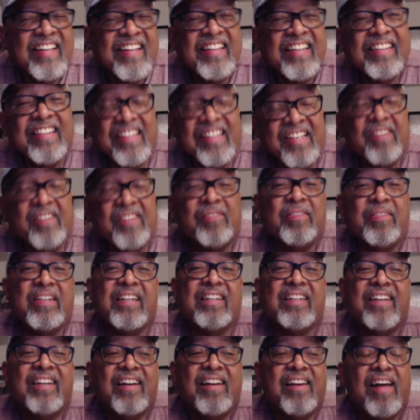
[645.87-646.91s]
In any
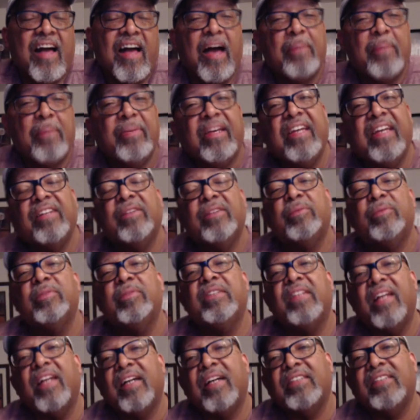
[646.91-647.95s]
event, I began to
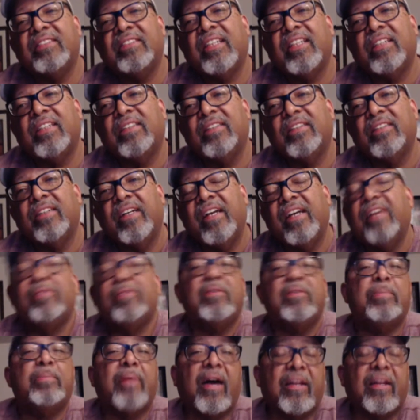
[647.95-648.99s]
realize that
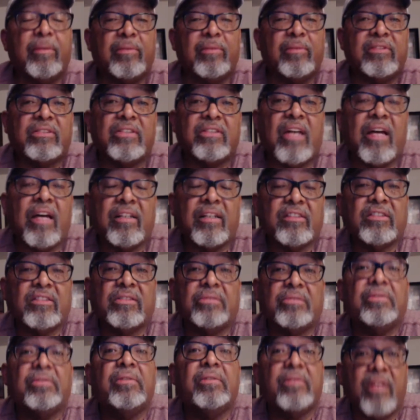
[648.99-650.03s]
everybody was kind of
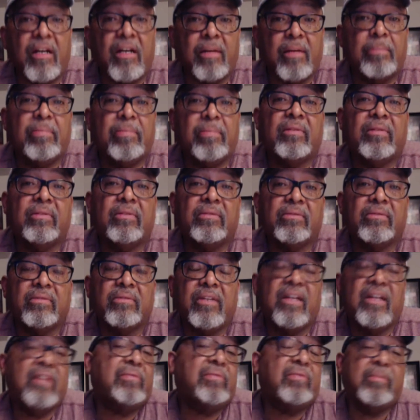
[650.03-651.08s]
screwed up.
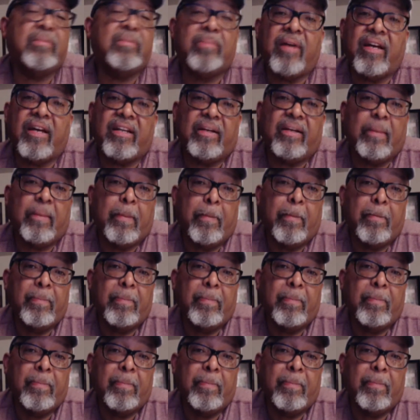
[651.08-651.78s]
Everybody.